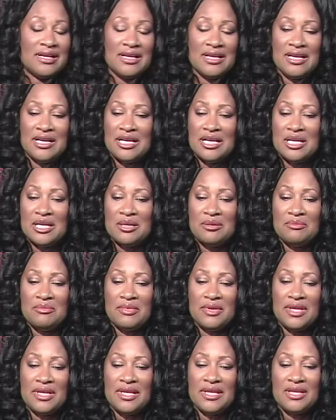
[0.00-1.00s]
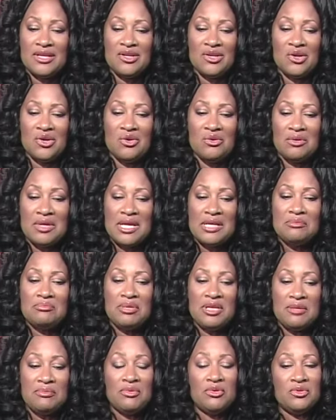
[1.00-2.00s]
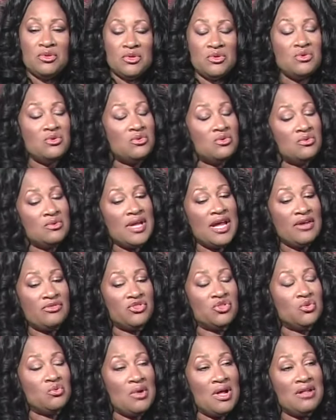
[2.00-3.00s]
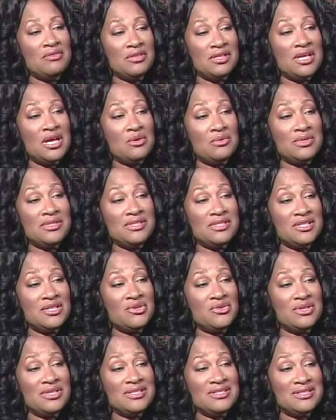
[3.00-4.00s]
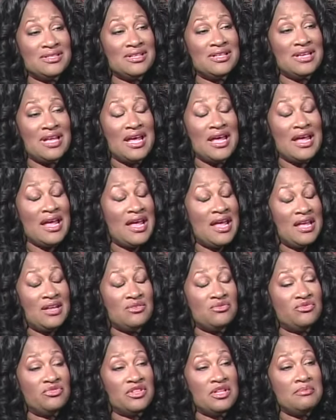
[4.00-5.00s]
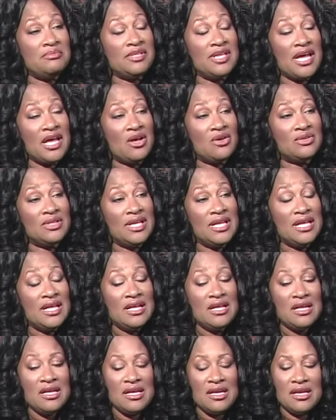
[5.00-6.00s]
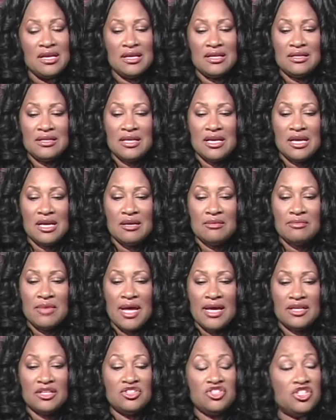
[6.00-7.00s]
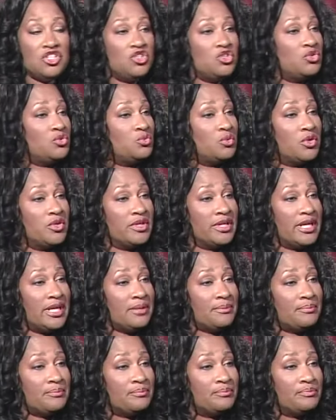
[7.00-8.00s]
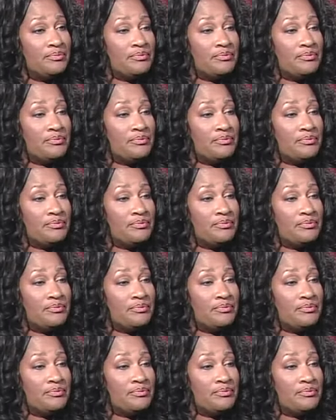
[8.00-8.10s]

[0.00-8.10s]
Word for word: um, you know, and people knew after a while that I was serious mm-hmm. and that I, I mm-hmm. hadn't flipped out. Mm-hmm. And um, I continued working.